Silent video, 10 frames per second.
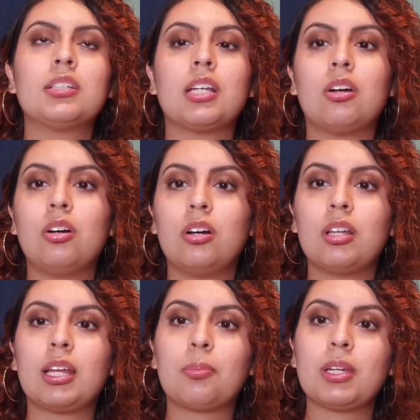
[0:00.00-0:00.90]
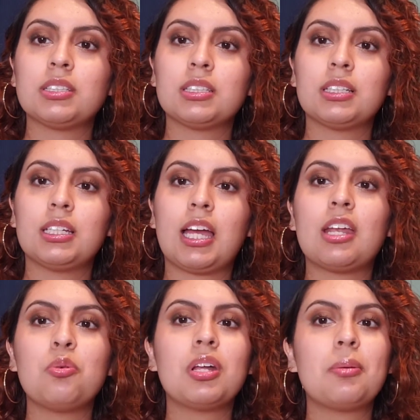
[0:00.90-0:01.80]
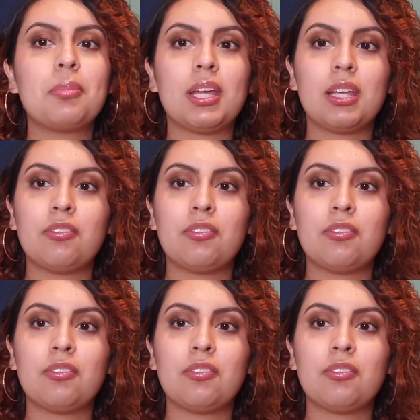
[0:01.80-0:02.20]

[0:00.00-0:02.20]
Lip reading: he's like, oh, like basically, I didn't want to make